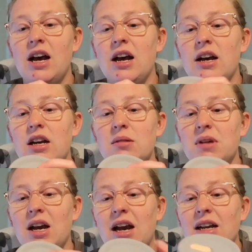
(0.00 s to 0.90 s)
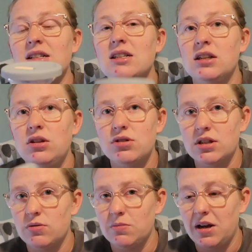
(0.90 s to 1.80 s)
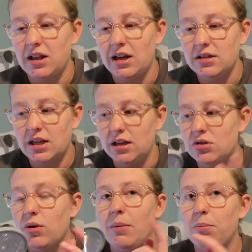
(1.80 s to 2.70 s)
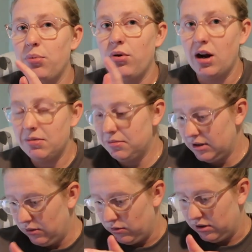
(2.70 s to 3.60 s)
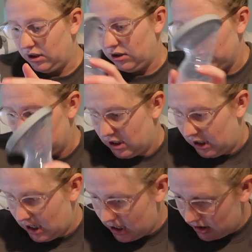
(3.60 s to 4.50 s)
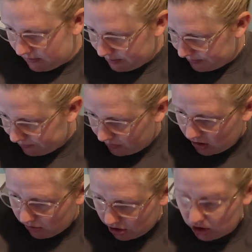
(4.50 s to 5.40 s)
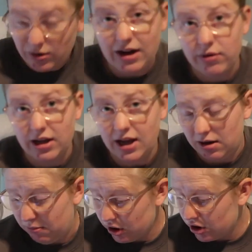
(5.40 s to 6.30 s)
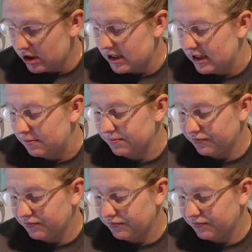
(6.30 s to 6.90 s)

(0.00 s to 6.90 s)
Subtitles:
I did use this with my last kid, so I probably will use it again, which is why I went ahead and purchased it.